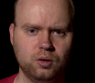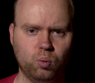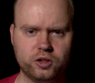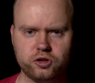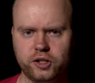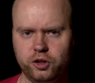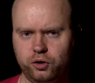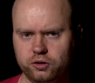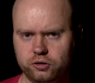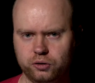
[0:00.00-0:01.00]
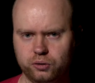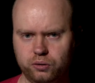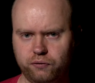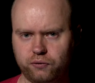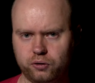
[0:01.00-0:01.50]
One trick you can
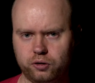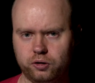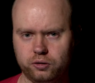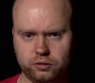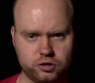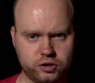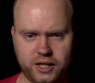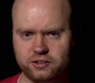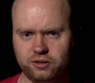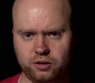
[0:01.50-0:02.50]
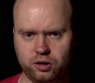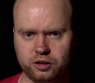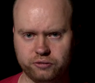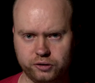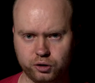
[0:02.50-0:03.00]
do for tracks that are
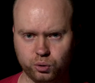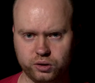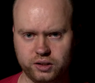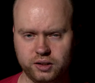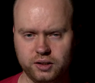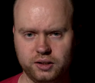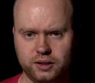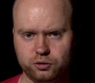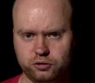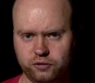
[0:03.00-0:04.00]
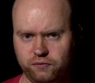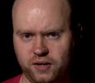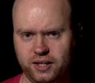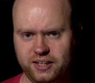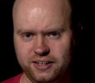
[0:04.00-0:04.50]
already recorded is to
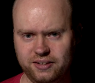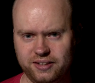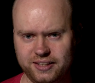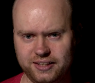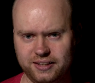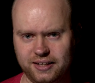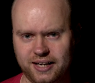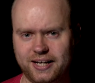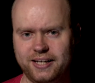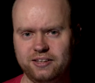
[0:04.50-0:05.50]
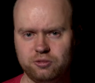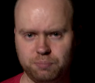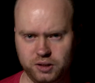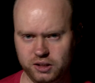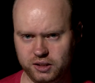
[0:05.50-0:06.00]
find the highest
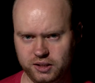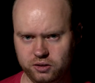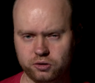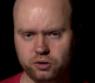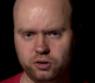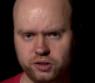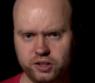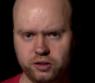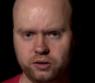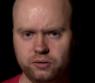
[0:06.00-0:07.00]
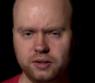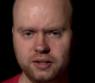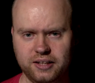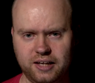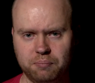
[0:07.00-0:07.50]
peak in your audio
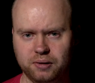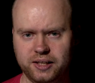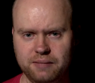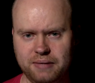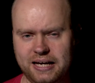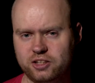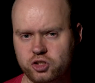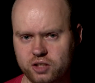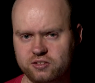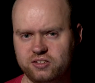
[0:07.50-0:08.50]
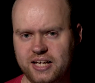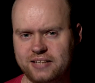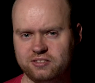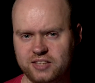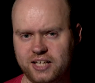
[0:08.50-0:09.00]
and play back just
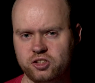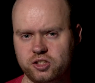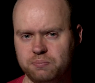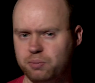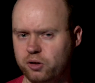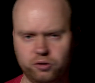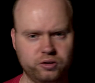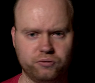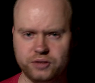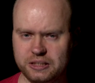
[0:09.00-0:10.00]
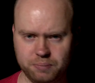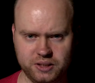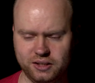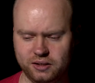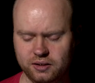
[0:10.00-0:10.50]
that section, put it on
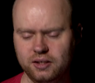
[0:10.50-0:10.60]
repeat,